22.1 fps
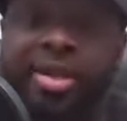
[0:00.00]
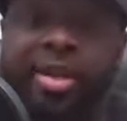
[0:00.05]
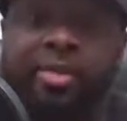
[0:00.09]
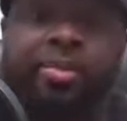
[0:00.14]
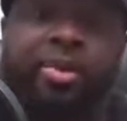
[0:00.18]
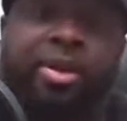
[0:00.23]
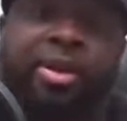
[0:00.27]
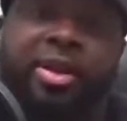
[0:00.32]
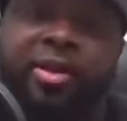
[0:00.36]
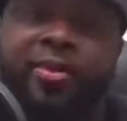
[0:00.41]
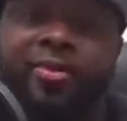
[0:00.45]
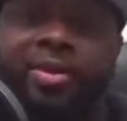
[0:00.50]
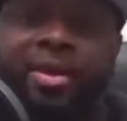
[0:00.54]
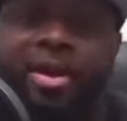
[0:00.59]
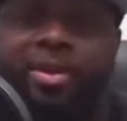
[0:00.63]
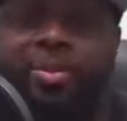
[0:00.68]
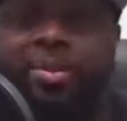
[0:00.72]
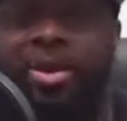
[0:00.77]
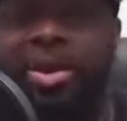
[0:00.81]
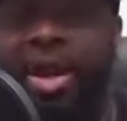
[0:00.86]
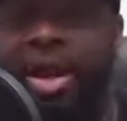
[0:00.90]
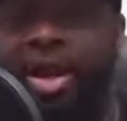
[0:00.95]
They've been giving
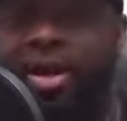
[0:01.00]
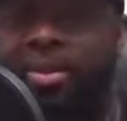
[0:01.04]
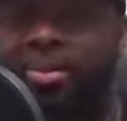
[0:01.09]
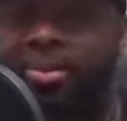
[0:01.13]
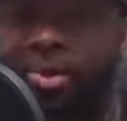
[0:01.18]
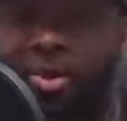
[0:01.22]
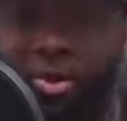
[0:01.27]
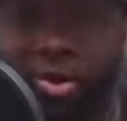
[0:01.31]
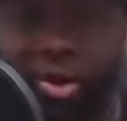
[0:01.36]
up a lot of